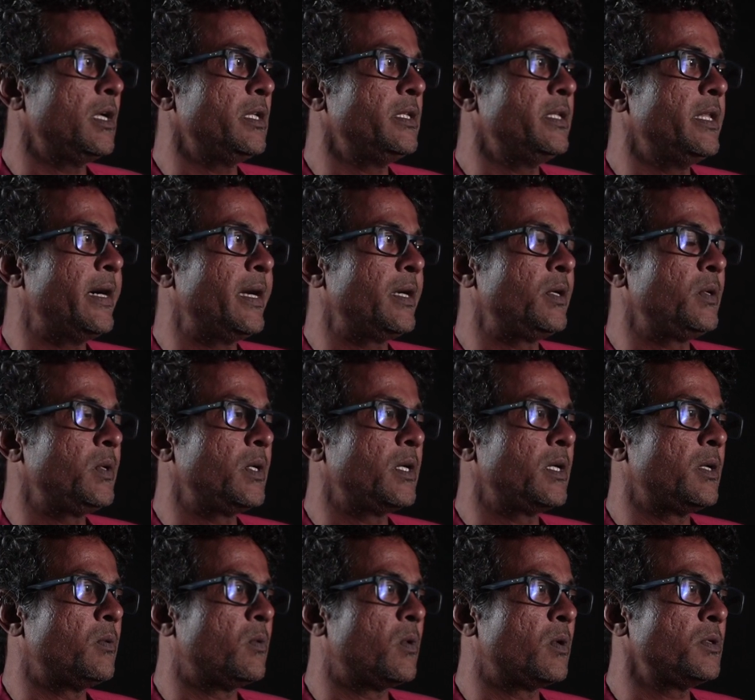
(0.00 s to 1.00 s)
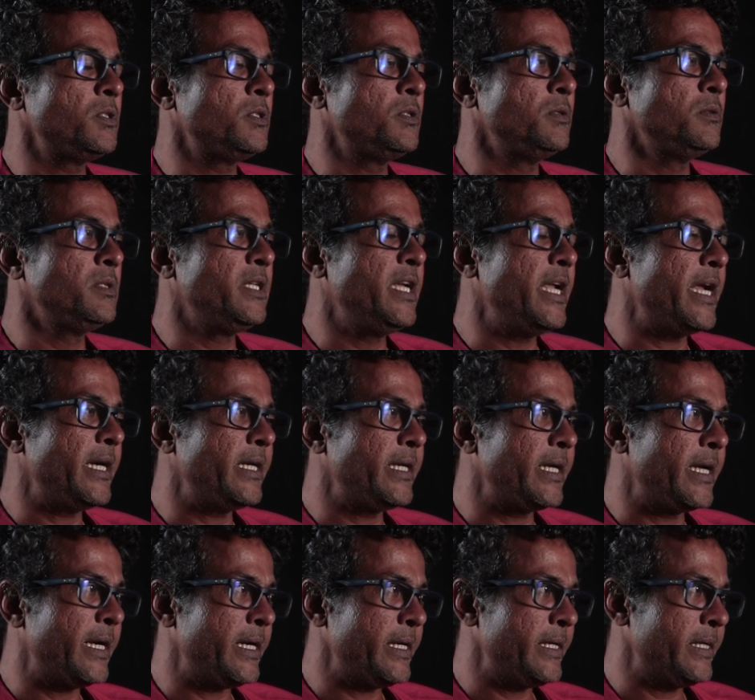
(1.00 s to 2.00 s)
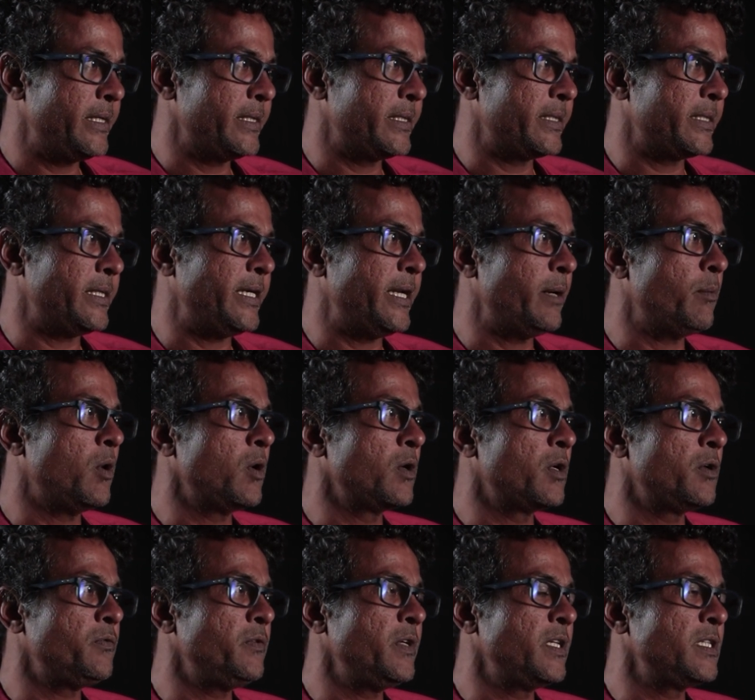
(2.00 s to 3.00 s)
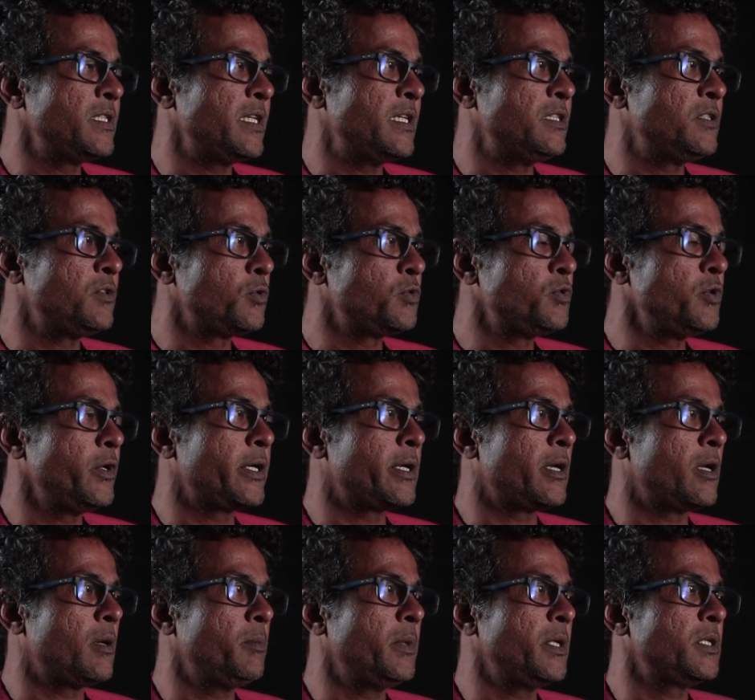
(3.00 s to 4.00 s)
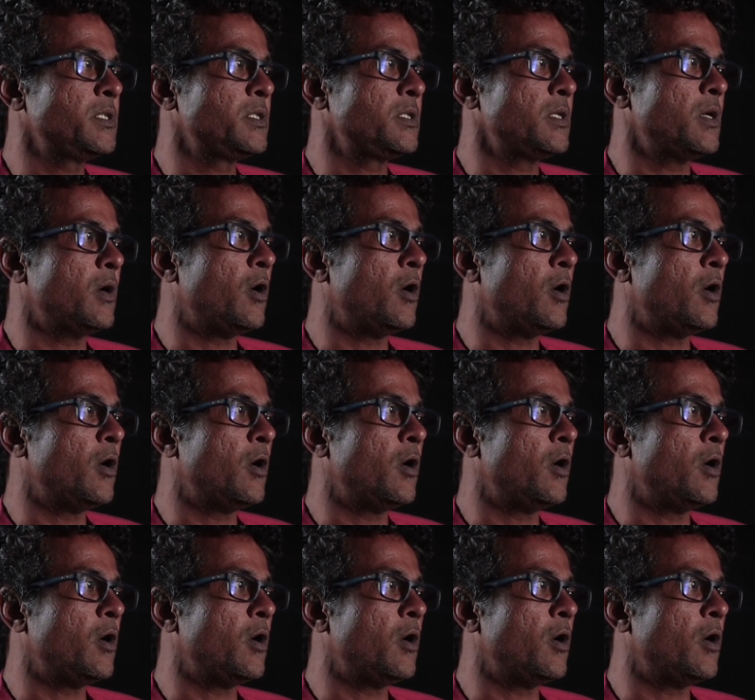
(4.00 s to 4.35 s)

that wants to get at demographics and socioeconomics